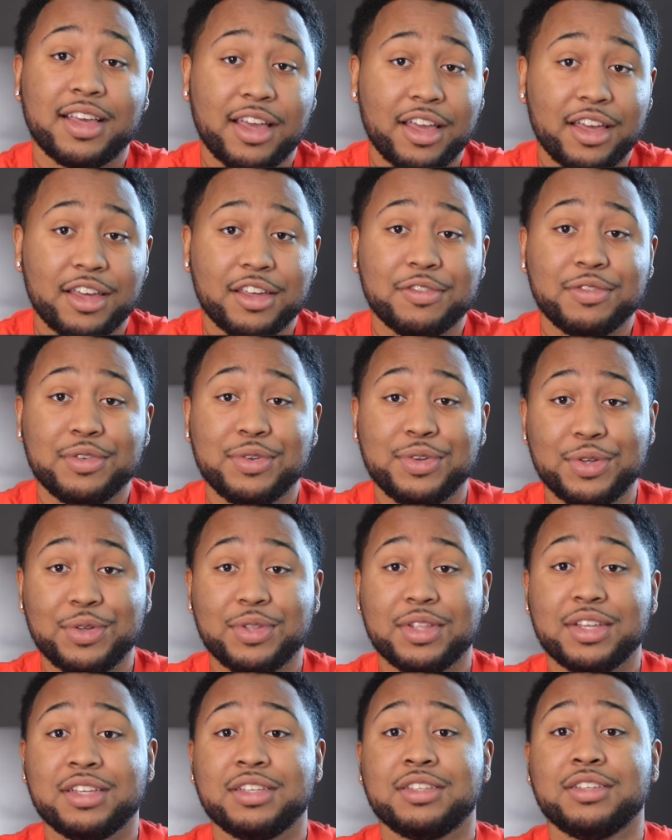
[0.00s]
hey, if you do
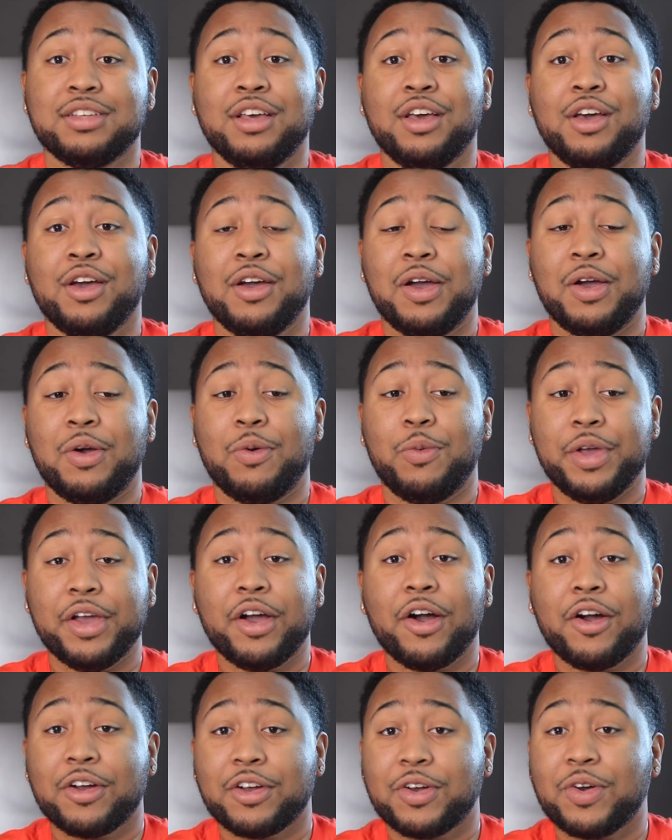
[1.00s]
this, we
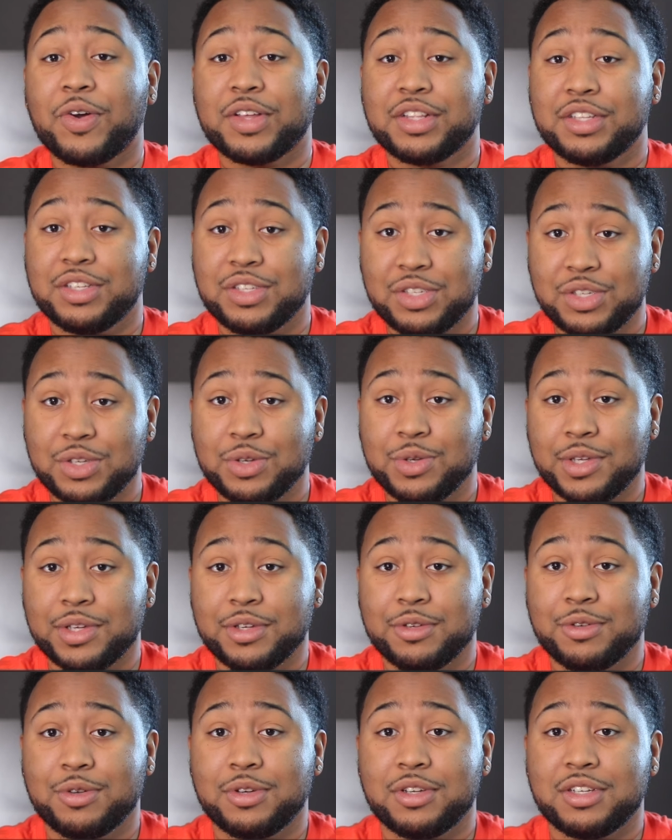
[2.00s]
are going to sue
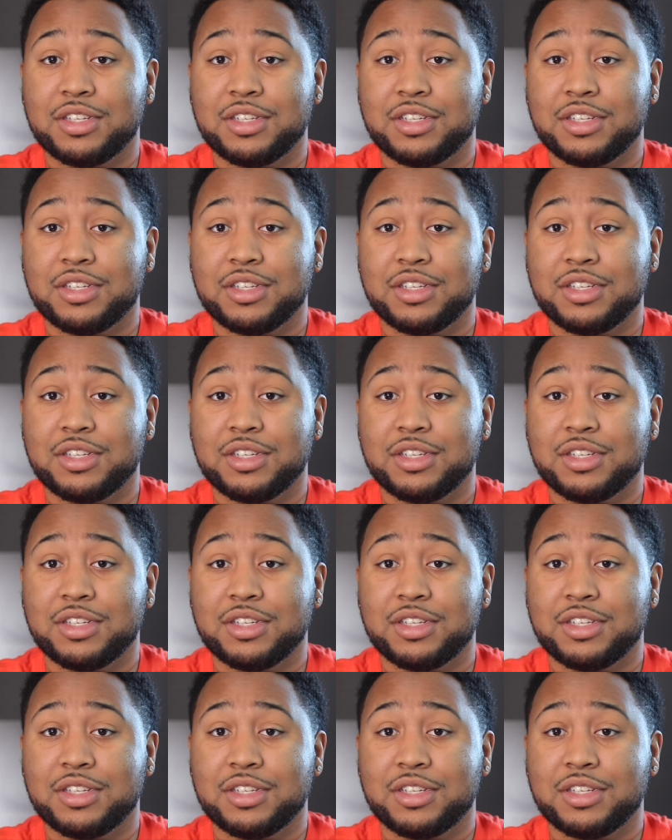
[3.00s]
you.